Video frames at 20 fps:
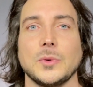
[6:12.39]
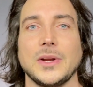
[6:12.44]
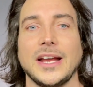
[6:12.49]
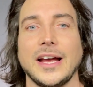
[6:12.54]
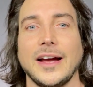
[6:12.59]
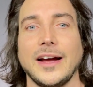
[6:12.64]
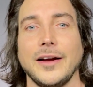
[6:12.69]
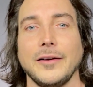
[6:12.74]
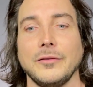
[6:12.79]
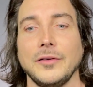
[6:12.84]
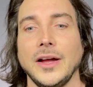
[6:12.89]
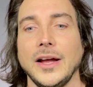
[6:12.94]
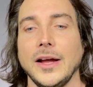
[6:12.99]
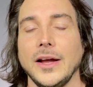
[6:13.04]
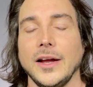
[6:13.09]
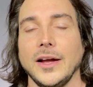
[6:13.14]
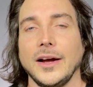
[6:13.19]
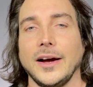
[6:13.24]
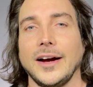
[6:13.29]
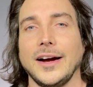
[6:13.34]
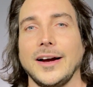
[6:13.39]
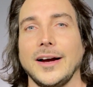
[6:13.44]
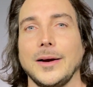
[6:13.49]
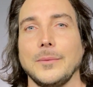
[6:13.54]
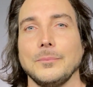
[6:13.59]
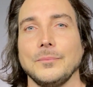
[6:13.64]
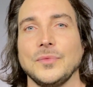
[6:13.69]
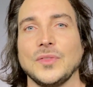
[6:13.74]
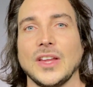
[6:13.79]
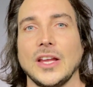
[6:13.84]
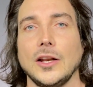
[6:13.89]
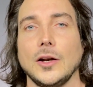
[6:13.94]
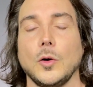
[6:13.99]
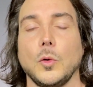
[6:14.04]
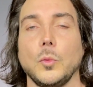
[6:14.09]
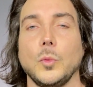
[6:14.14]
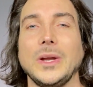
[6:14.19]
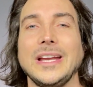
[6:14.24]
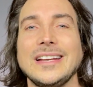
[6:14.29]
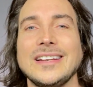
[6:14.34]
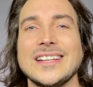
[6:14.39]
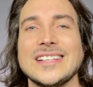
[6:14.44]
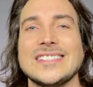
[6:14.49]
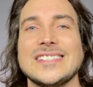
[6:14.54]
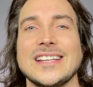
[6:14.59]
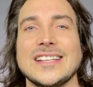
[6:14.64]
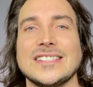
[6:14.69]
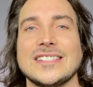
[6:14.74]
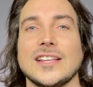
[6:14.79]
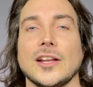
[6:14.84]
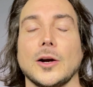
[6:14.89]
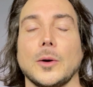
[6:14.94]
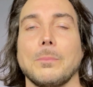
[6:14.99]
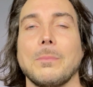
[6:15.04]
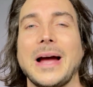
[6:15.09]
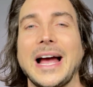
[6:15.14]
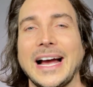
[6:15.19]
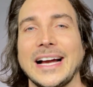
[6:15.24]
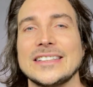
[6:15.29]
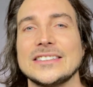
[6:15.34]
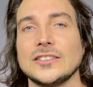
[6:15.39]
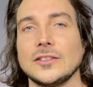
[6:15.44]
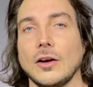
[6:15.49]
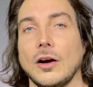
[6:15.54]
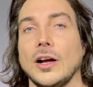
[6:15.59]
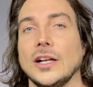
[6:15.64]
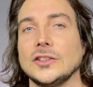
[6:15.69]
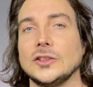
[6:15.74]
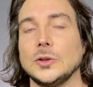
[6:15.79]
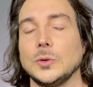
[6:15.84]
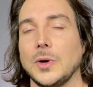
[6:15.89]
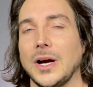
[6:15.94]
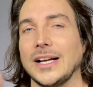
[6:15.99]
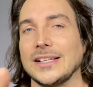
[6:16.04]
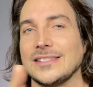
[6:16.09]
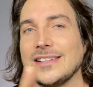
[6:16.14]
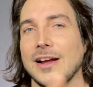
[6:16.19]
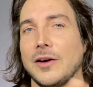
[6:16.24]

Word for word: We have, um, you know, weaknesses that are passed on to us.